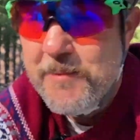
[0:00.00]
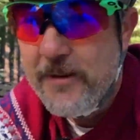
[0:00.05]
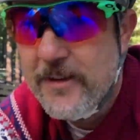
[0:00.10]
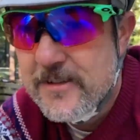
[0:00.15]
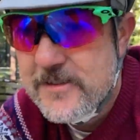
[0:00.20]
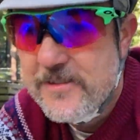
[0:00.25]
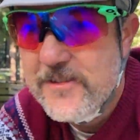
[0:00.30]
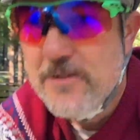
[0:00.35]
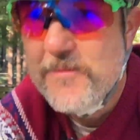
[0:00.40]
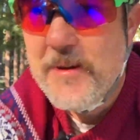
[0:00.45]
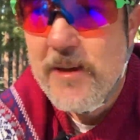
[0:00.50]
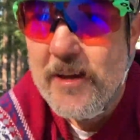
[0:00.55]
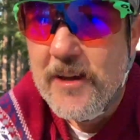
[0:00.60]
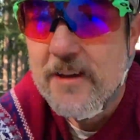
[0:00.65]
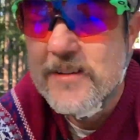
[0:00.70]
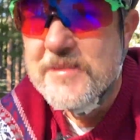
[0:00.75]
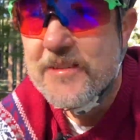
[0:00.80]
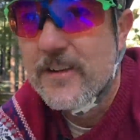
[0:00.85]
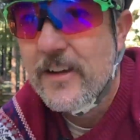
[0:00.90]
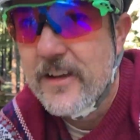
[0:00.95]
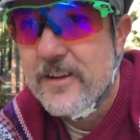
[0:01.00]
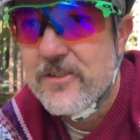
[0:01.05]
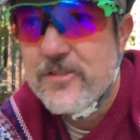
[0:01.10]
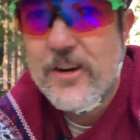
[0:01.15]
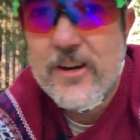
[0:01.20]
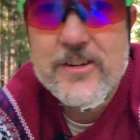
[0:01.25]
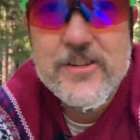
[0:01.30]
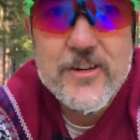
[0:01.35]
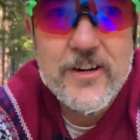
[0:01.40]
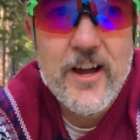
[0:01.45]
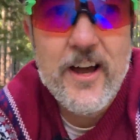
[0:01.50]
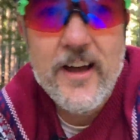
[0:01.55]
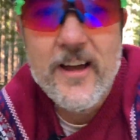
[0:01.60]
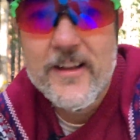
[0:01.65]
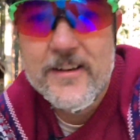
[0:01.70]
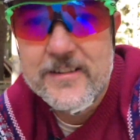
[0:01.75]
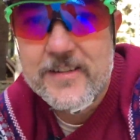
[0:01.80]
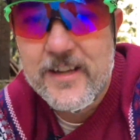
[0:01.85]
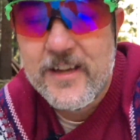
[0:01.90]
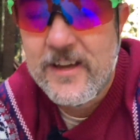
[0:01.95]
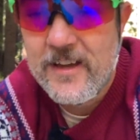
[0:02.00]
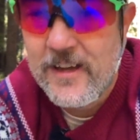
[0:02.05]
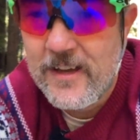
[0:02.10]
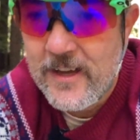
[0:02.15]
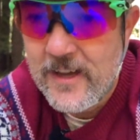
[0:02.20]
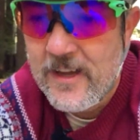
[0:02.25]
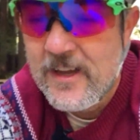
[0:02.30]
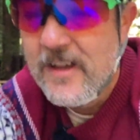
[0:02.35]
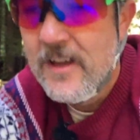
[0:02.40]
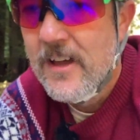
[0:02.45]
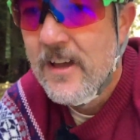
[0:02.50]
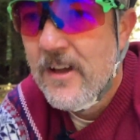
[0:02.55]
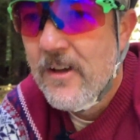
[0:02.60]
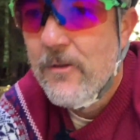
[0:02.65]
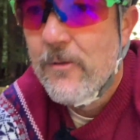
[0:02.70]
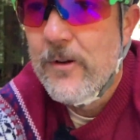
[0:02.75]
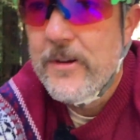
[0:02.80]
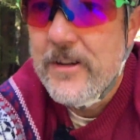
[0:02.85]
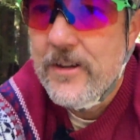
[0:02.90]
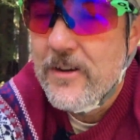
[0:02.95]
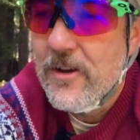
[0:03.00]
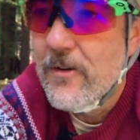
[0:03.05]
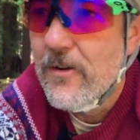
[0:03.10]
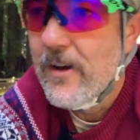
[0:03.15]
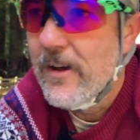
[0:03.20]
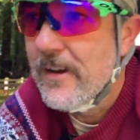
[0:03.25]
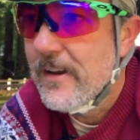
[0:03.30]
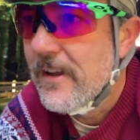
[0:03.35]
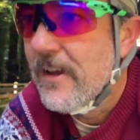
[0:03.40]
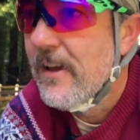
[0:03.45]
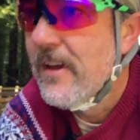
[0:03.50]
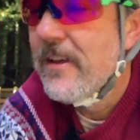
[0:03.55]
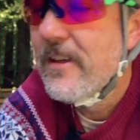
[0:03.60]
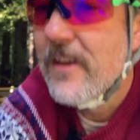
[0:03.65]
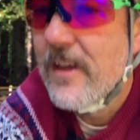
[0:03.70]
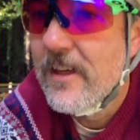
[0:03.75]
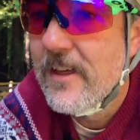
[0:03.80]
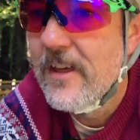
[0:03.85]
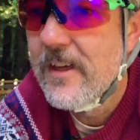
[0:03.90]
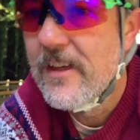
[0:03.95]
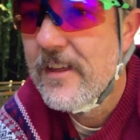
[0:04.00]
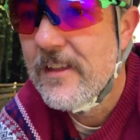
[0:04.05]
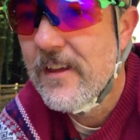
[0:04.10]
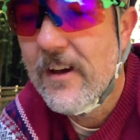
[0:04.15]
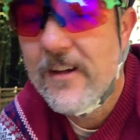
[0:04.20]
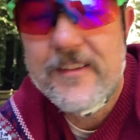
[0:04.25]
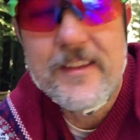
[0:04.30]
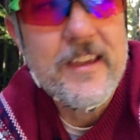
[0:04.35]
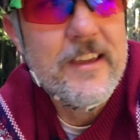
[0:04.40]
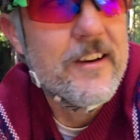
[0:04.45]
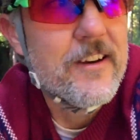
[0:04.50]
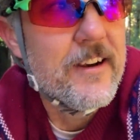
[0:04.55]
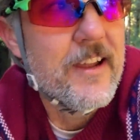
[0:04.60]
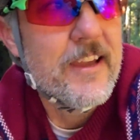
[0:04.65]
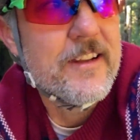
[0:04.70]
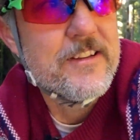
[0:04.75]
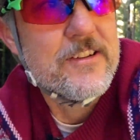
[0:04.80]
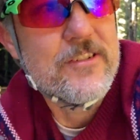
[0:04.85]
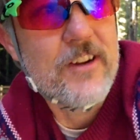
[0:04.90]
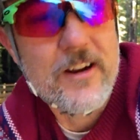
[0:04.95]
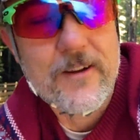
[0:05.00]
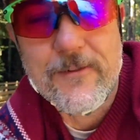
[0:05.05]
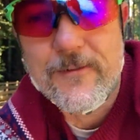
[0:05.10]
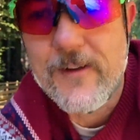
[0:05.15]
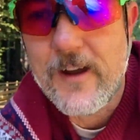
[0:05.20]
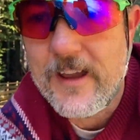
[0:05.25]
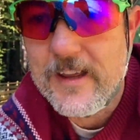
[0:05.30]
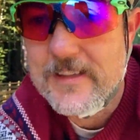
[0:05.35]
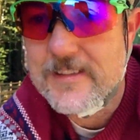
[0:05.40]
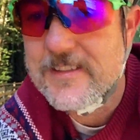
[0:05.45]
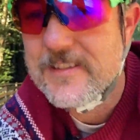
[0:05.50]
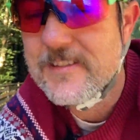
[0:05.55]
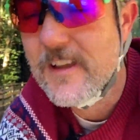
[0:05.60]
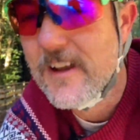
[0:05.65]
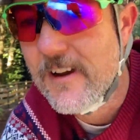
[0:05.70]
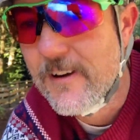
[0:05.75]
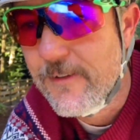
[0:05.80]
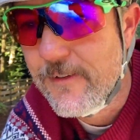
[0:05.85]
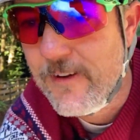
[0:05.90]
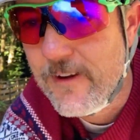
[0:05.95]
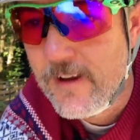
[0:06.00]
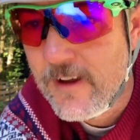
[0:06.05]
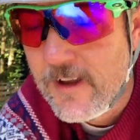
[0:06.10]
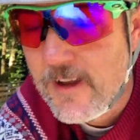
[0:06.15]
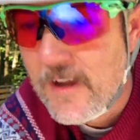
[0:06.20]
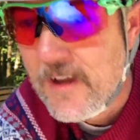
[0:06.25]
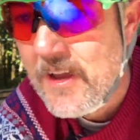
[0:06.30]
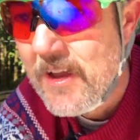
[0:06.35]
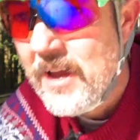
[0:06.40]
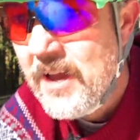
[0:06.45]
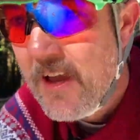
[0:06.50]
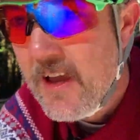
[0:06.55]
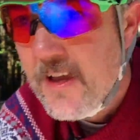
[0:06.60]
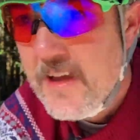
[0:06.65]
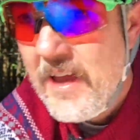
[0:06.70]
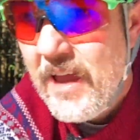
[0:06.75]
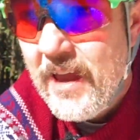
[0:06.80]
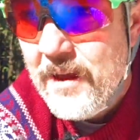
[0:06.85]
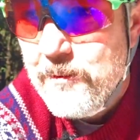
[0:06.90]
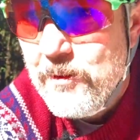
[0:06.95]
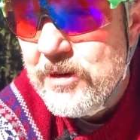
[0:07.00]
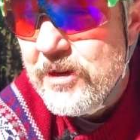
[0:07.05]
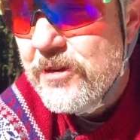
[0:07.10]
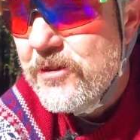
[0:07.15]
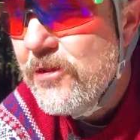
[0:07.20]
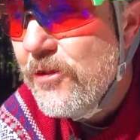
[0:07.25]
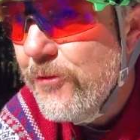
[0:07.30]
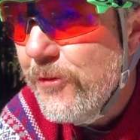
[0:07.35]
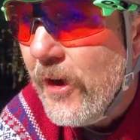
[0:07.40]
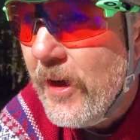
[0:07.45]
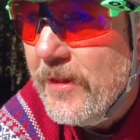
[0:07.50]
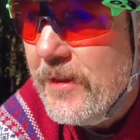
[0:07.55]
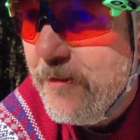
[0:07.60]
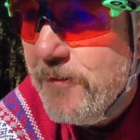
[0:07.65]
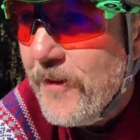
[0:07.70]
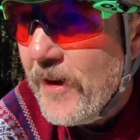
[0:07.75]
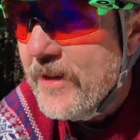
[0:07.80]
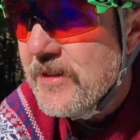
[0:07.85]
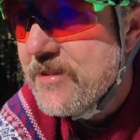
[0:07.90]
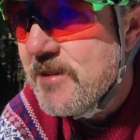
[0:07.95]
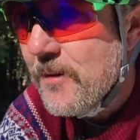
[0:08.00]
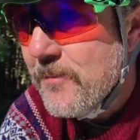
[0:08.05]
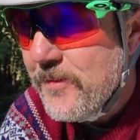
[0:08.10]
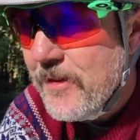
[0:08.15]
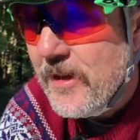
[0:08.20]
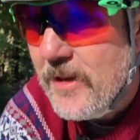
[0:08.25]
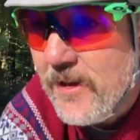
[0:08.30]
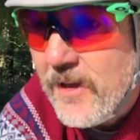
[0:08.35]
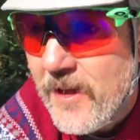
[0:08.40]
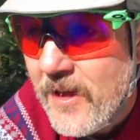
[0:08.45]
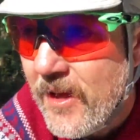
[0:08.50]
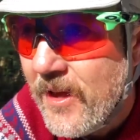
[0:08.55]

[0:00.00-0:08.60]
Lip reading: consuming. It's like a treasure hunt when you go on the internet to try to find stuff. And when you do finally find something,